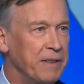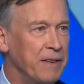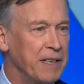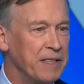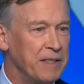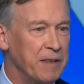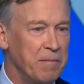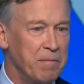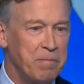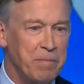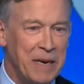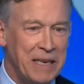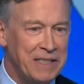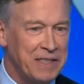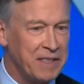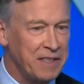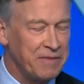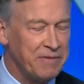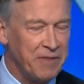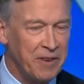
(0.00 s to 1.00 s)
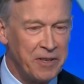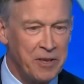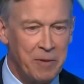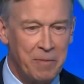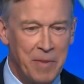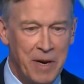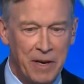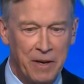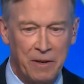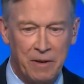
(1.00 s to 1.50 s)
That's a basic
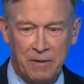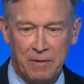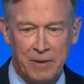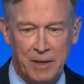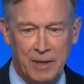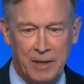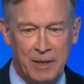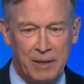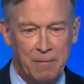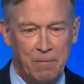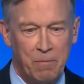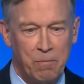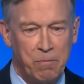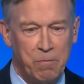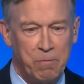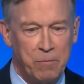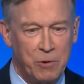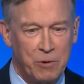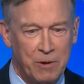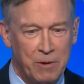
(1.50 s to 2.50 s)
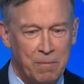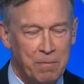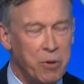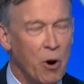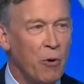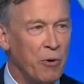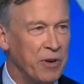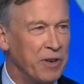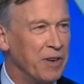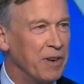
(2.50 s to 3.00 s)
fundamental
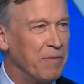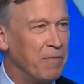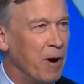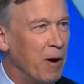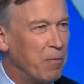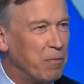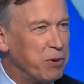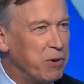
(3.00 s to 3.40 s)
component of